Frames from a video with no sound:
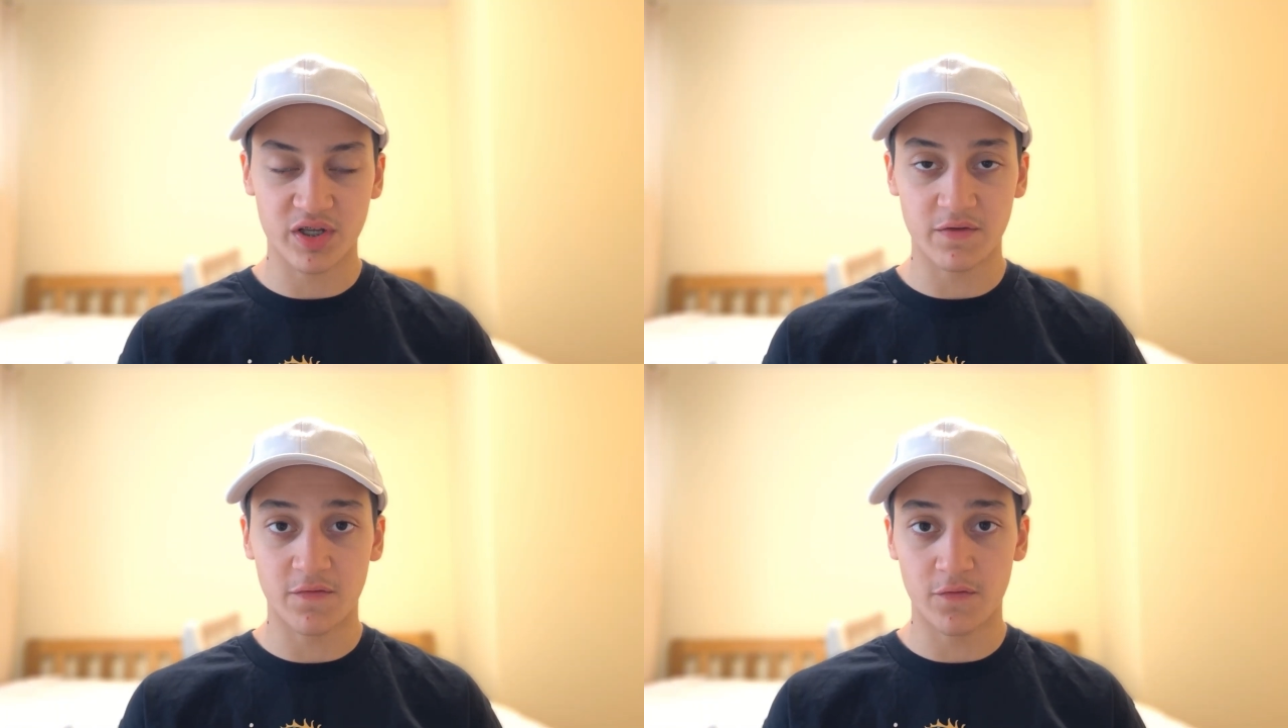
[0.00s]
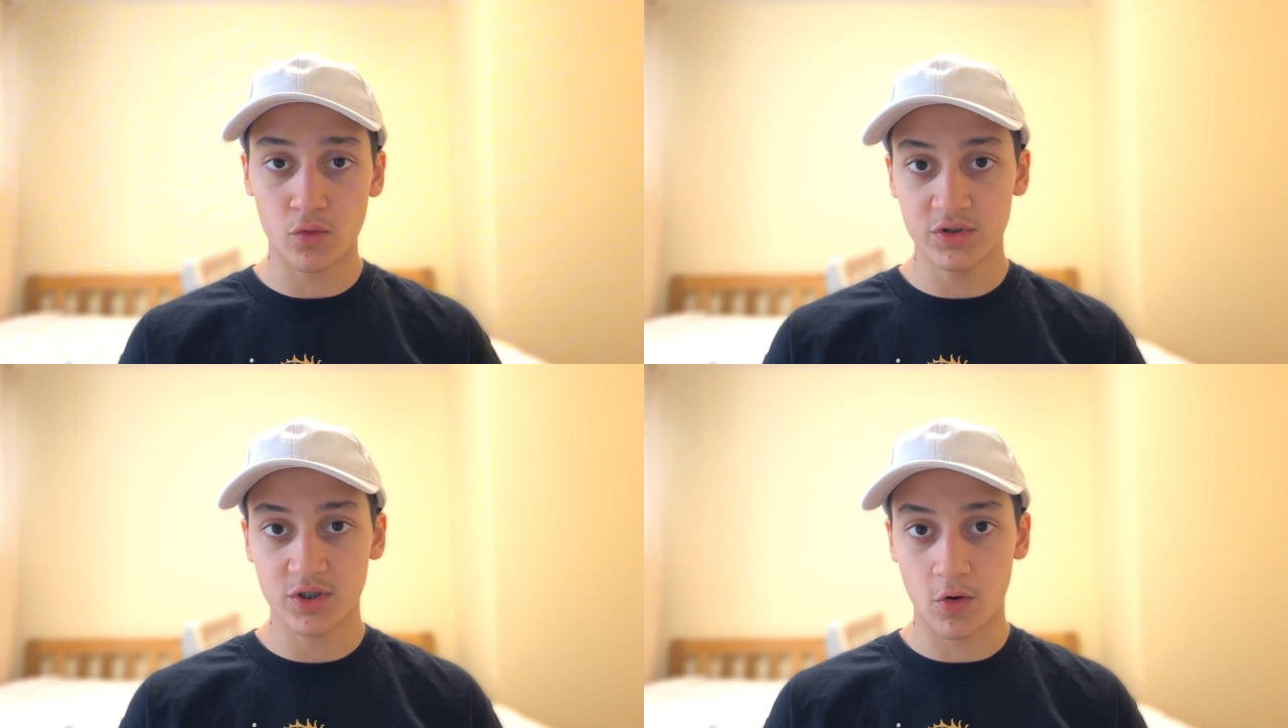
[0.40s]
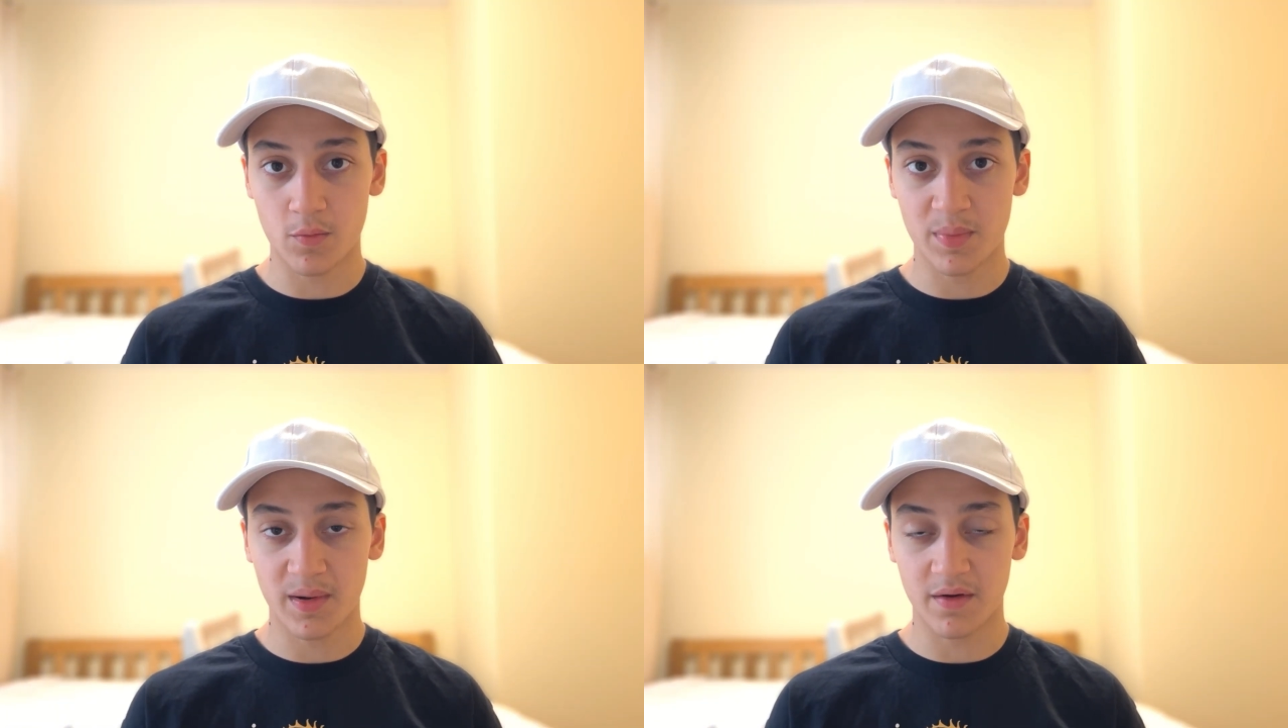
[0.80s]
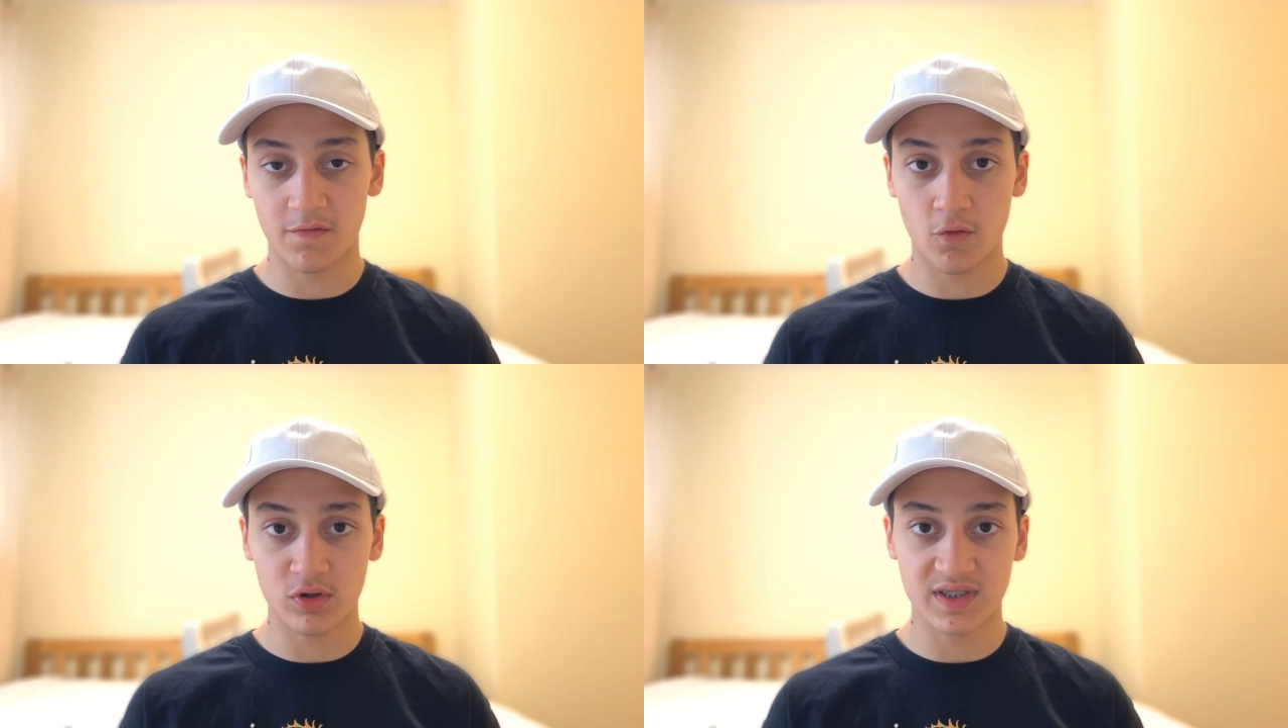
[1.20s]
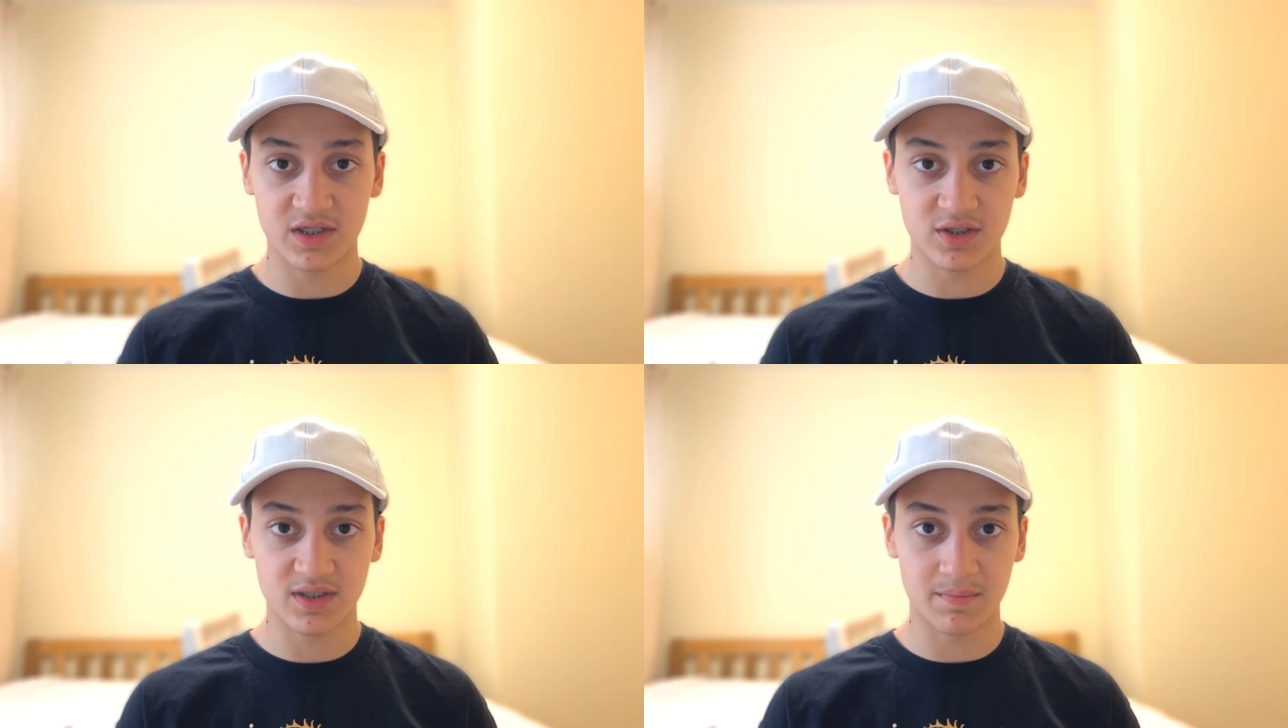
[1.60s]
the full scope of
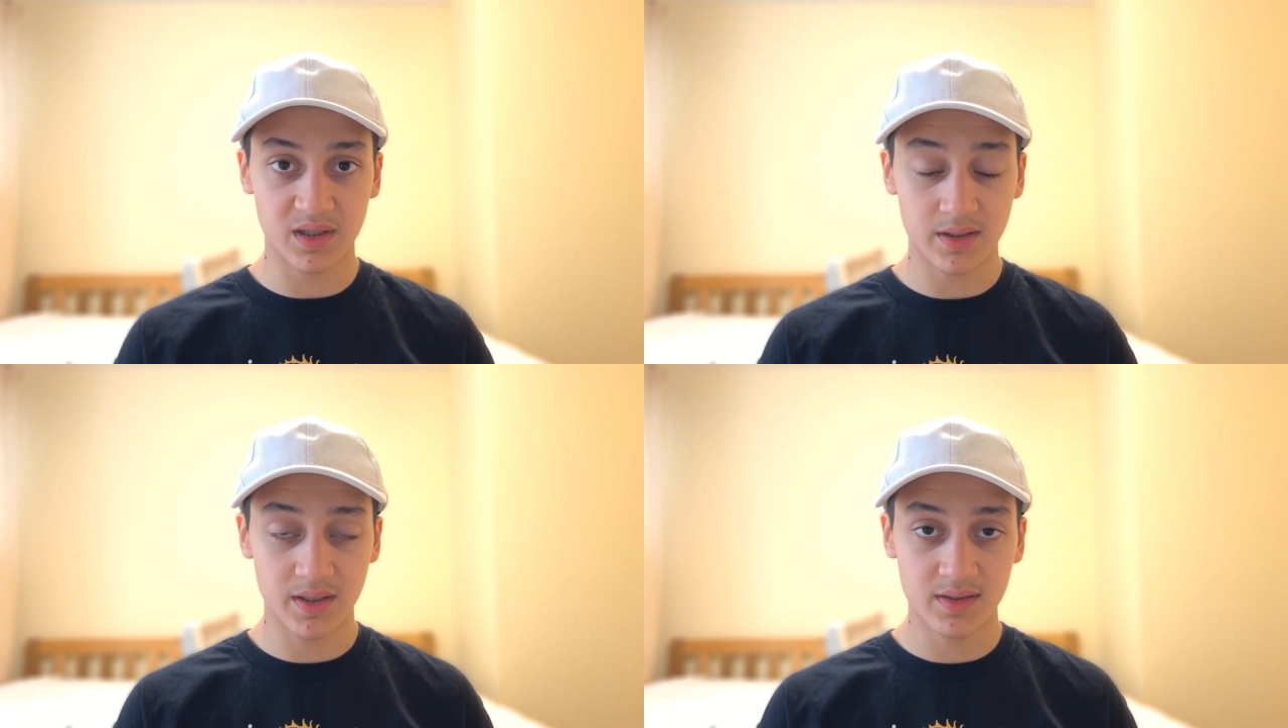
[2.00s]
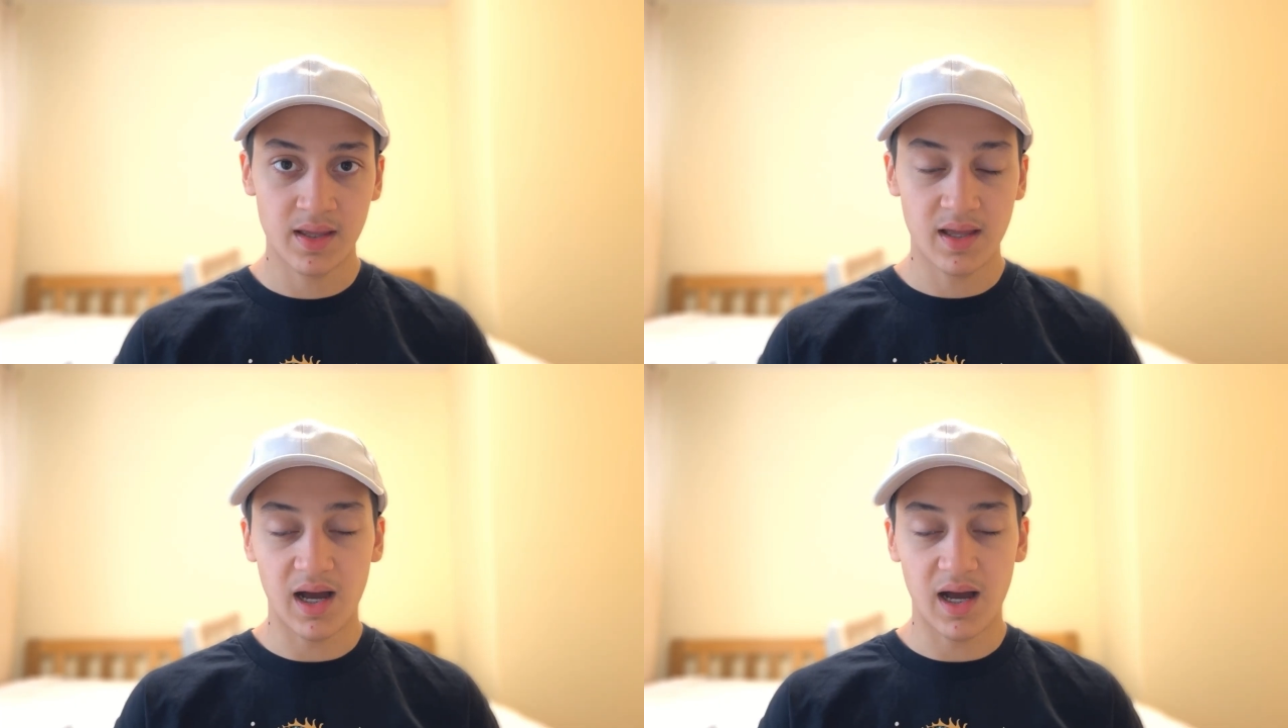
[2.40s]
VoiceAgent's abilities,